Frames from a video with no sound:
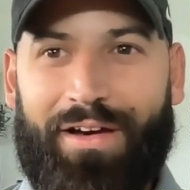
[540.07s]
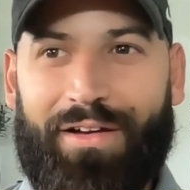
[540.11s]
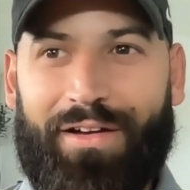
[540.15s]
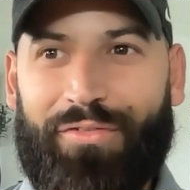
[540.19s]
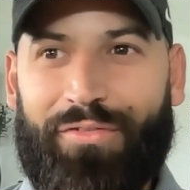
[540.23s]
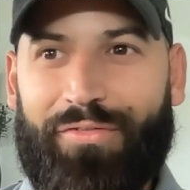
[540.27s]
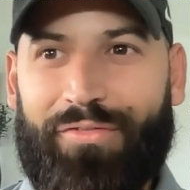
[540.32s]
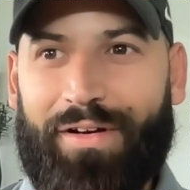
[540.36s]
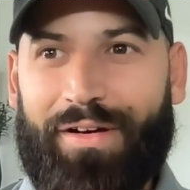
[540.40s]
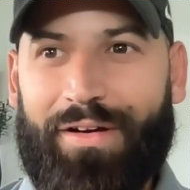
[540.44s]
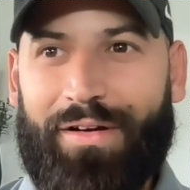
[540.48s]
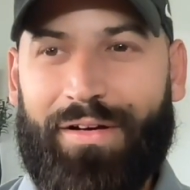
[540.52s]
Out
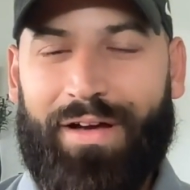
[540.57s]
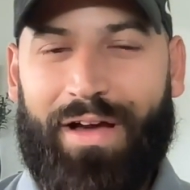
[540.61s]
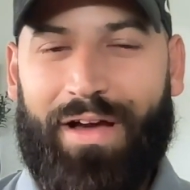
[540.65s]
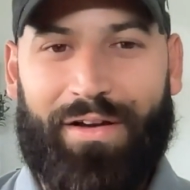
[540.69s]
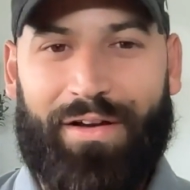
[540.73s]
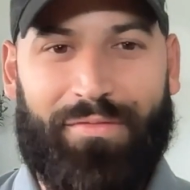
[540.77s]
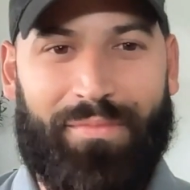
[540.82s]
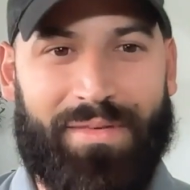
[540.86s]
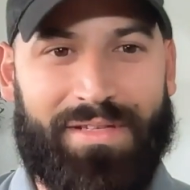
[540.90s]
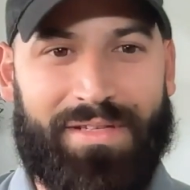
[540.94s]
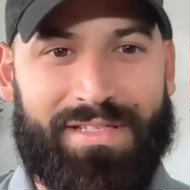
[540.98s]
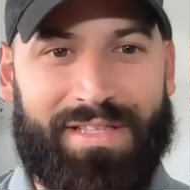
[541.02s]

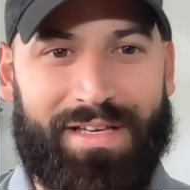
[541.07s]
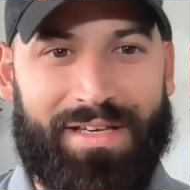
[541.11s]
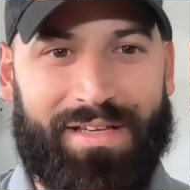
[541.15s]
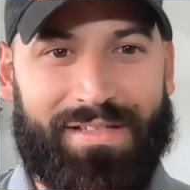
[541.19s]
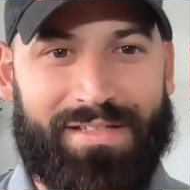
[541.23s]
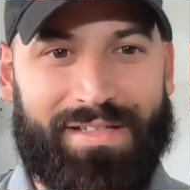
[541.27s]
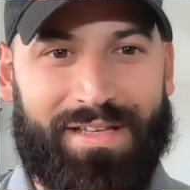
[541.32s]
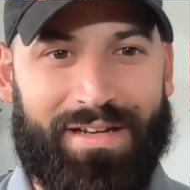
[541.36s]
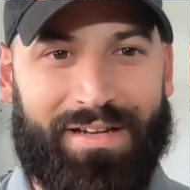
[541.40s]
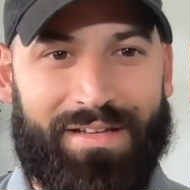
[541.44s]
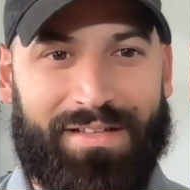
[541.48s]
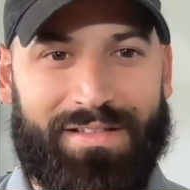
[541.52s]
of
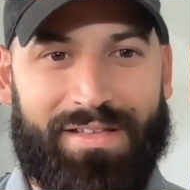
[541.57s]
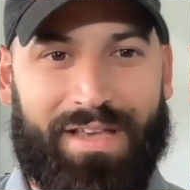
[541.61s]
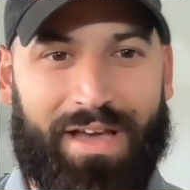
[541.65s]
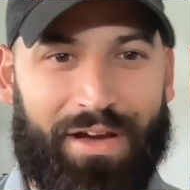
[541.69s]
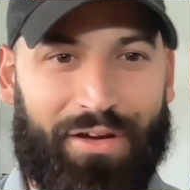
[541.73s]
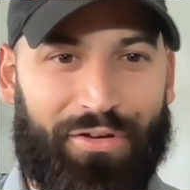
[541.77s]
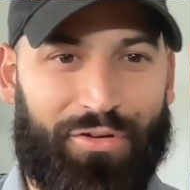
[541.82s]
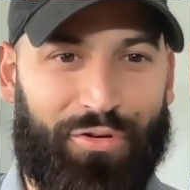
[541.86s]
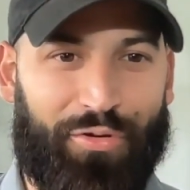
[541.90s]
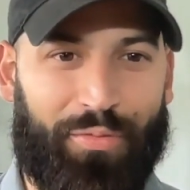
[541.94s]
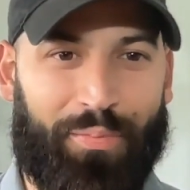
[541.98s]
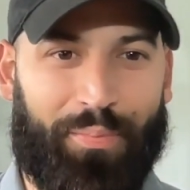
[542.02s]
mistakes, and it's
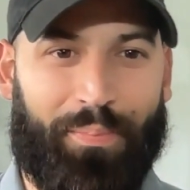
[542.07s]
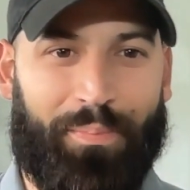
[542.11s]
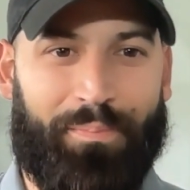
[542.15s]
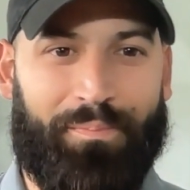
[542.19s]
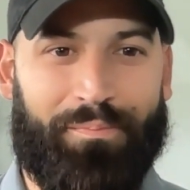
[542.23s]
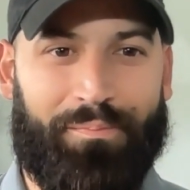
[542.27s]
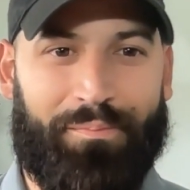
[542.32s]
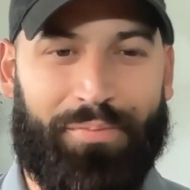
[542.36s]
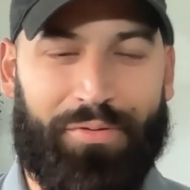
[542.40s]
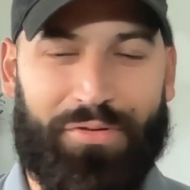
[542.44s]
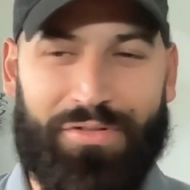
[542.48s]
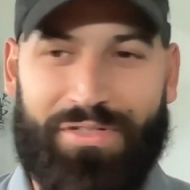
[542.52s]
how you
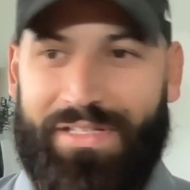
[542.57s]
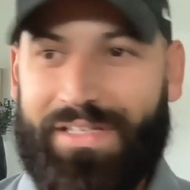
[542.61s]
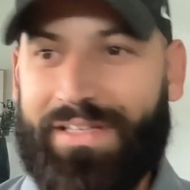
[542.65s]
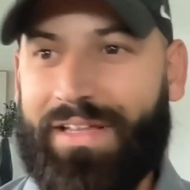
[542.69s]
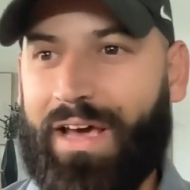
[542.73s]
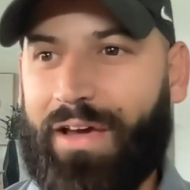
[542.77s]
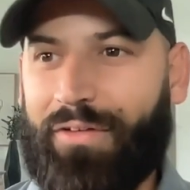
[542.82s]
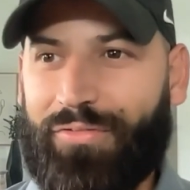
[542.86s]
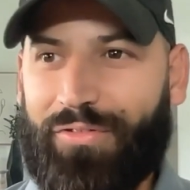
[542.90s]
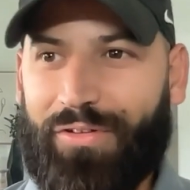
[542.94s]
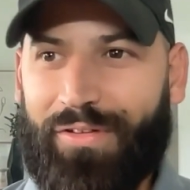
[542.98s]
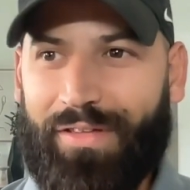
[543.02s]
proceed
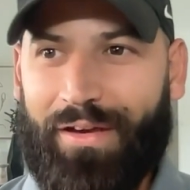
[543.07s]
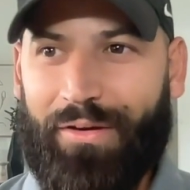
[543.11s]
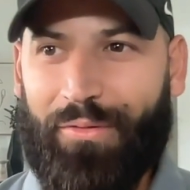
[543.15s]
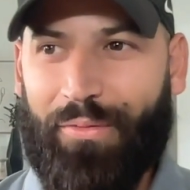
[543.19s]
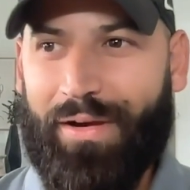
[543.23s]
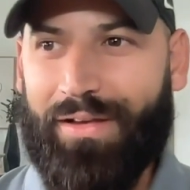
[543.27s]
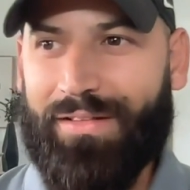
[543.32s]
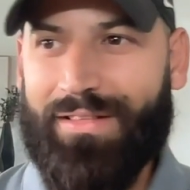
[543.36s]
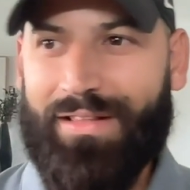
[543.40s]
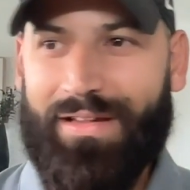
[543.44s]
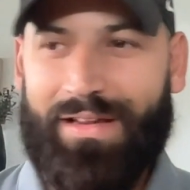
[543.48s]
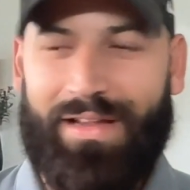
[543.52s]
after that,
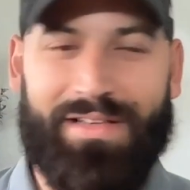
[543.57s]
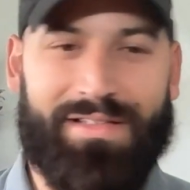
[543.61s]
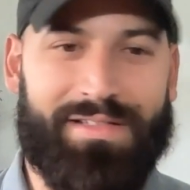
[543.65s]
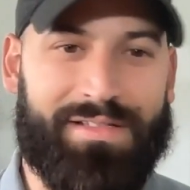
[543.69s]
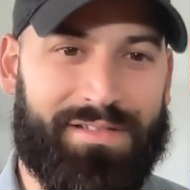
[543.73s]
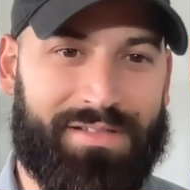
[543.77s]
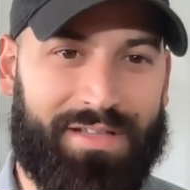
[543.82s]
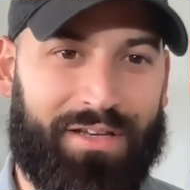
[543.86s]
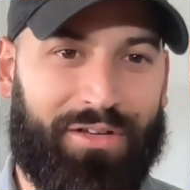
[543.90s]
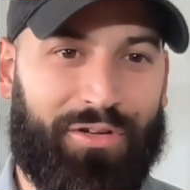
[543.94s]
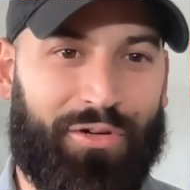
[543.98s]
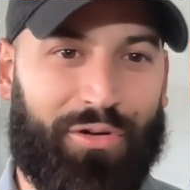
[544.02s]
right? The
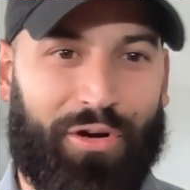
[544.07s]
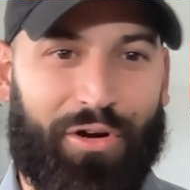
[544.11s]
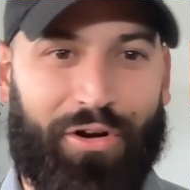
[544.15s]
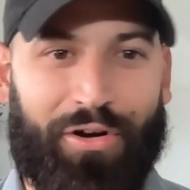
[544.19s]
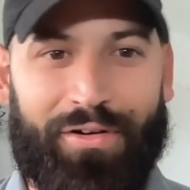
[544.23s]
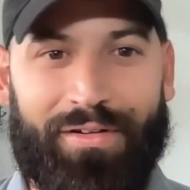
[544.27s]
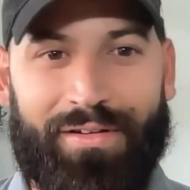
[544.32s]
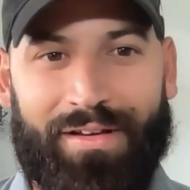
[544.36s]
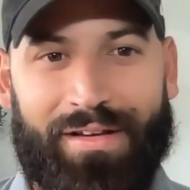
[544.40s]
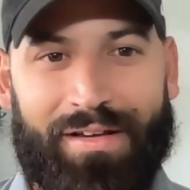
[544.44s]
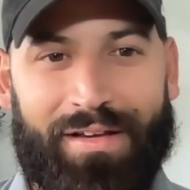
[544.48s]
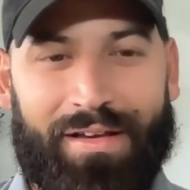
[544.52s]
lessons that you
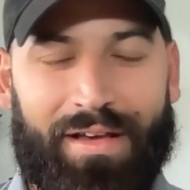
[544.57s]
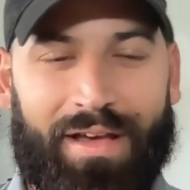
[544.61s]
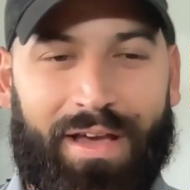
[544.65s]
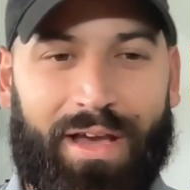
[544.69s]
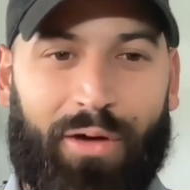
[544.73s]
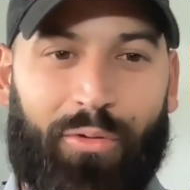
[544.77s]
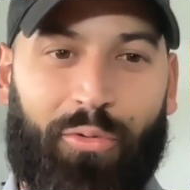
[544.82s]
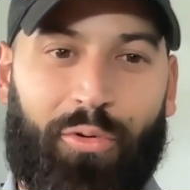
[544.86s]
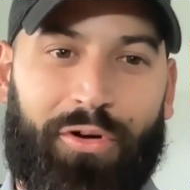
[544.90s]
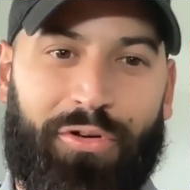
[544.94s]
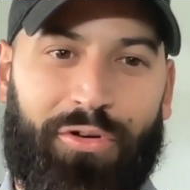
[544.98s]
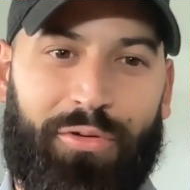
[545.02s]
learned
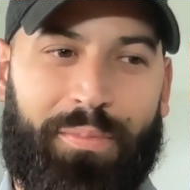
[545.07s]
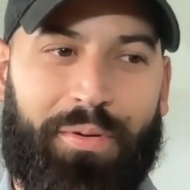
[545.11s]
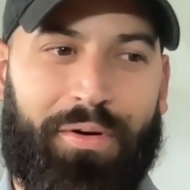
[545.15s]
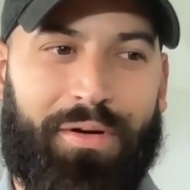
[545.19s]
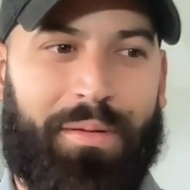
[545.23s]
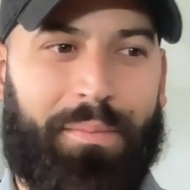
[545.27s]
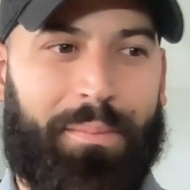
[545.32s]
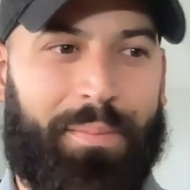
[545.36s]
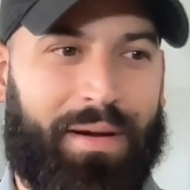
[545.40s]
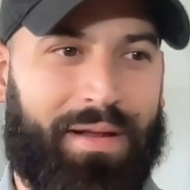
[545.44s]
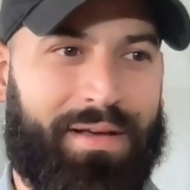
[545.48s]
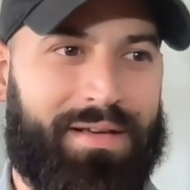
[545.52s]
and what you put
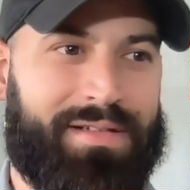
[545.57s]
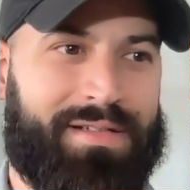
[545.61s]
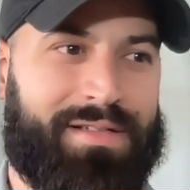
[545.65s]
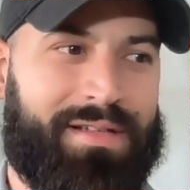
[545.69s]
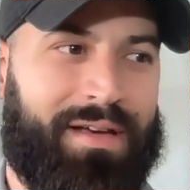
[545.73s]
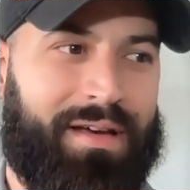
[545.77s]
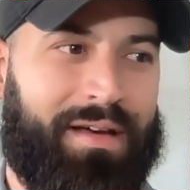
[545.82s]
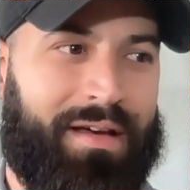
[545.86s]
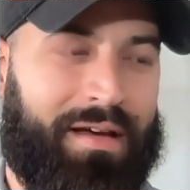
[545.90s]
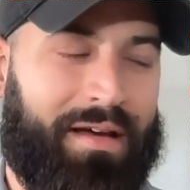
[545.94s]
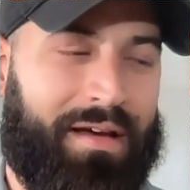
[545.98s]
in place.